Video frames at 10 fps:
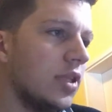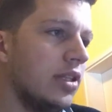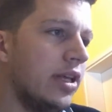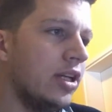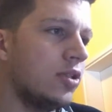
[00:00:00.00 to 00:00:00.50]

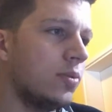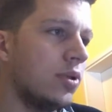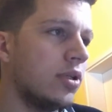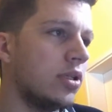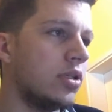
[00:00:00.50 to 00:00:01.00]
Next
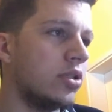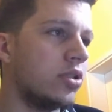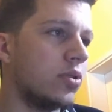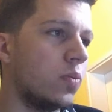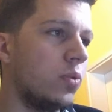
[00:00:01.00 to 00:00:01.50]
one
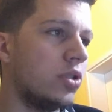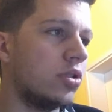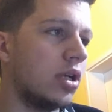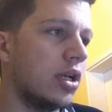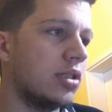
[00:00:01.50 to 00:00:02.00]
is
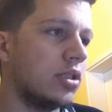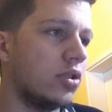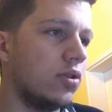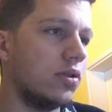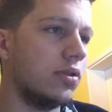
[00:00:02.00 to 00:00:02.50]

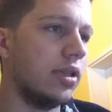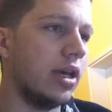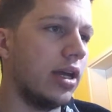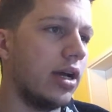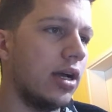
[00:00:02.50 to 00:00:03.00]
visualizing Google
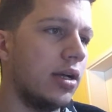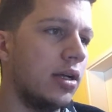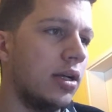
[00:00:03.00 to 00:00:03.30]
data.